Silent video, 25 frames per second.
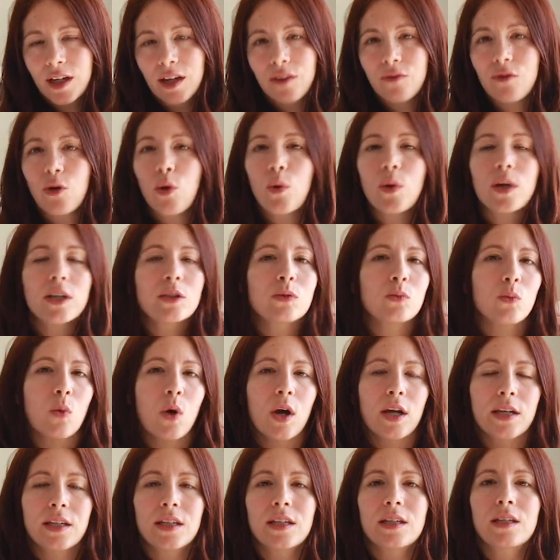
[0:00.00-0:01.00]
I've always
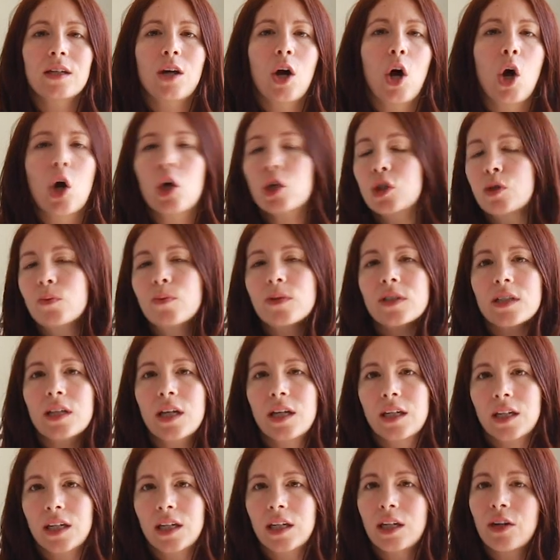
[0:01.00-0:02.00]
wanted
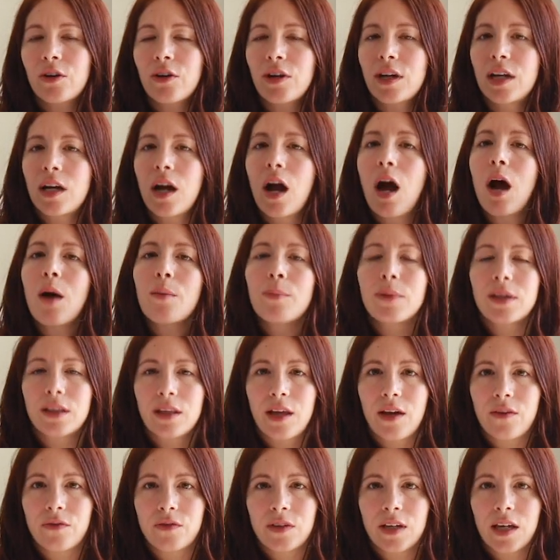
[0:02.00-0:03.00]
100% hearing on my
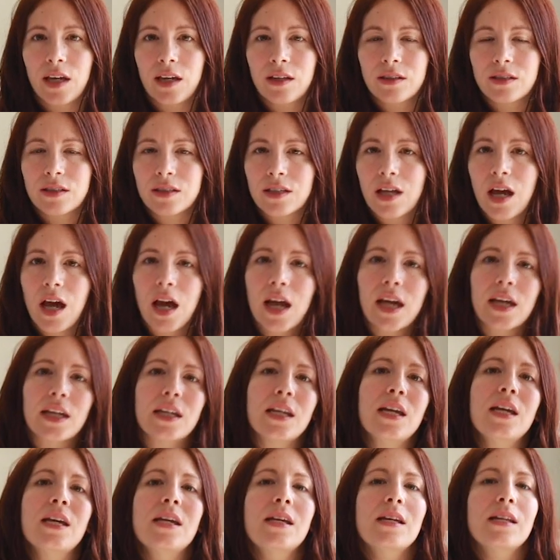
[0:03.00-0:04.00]
left-hand
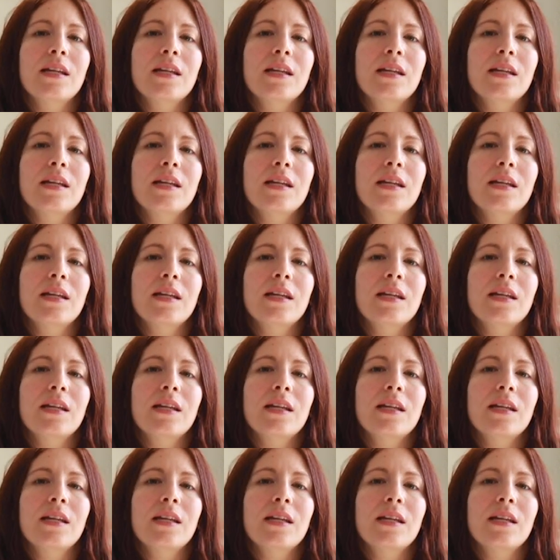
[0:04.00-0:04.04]
side.